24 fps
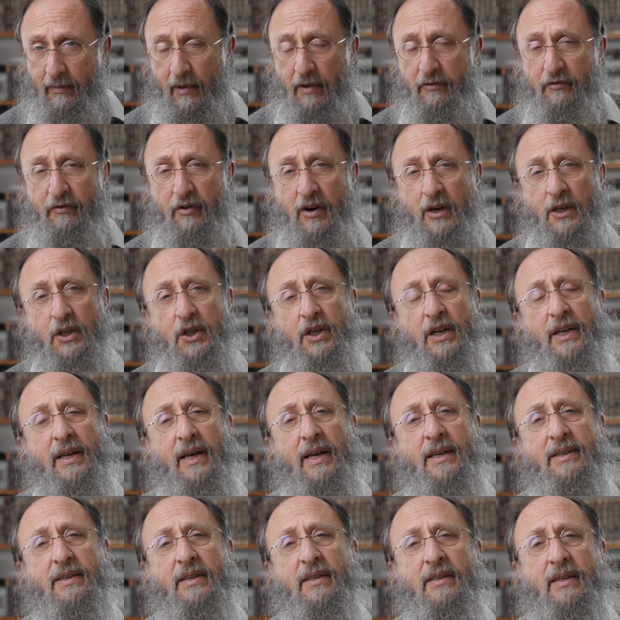functioning
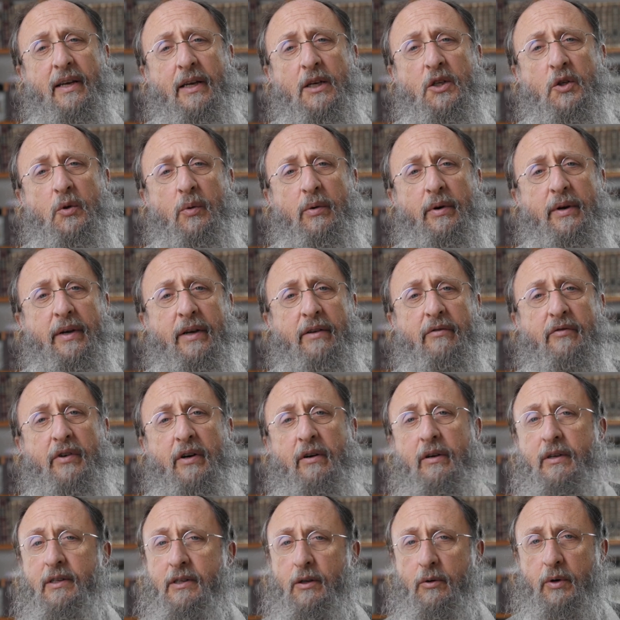as the sanctuary in
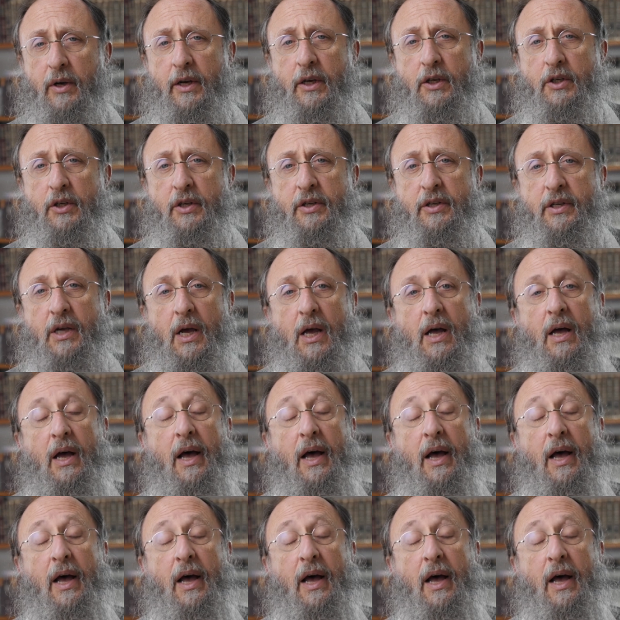various locations,